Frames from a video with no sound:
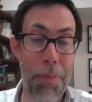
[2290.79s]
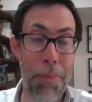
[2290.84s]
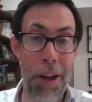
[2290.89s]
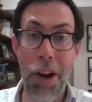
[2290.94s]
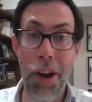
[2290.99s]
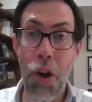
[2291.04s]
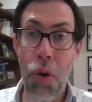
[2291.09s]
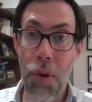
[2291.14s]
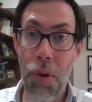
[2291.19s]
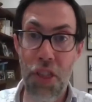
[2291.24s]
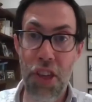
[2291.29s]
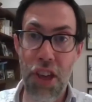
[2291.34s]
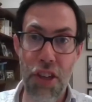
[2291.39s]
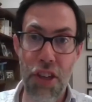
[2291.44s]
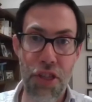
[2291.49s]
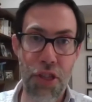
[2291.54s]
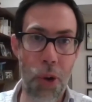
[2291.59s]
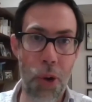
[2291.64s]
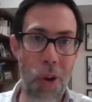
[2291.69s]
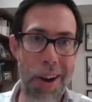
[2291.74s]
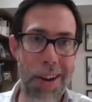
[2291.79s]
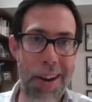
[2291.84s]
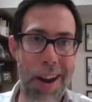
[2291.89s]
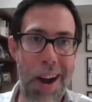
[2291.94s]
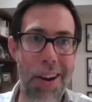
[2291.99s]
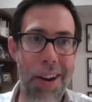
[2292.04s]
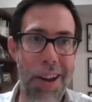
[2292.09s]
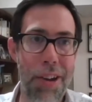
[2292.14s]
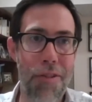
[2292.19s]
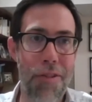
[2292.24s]
but with the
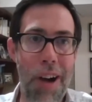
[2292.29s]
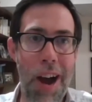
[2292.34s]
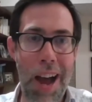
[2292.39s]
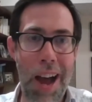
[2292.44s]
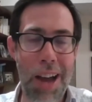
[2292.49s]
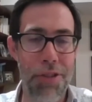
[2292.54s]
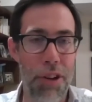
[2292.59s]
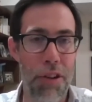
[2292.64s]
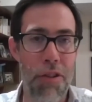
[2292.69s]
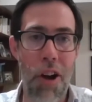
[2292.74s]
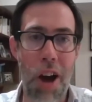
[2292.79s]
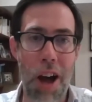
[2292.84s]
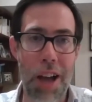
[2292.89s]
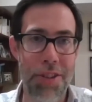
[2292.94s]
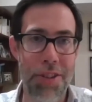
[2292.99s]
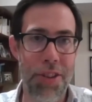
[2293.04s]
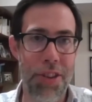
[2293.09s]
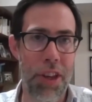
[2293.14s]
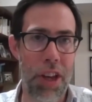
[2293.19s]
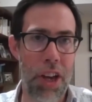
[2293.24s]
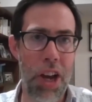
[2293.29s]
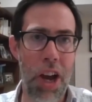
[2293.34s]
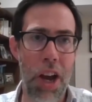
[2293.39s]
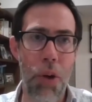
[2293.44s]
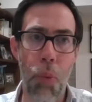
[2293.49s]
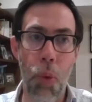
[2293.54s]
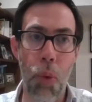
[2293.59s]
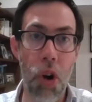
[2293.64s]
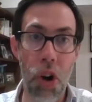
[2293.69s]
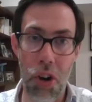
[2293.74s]
authoritarian rise across the
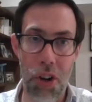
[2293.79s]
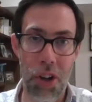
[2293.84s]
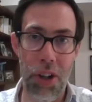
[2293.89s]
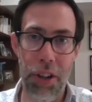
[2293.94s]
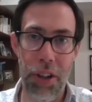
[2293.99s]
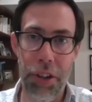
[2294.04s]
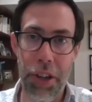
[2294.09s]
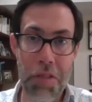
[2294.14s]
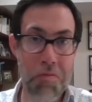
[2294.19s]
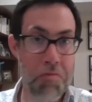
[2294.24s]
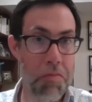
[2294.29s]
world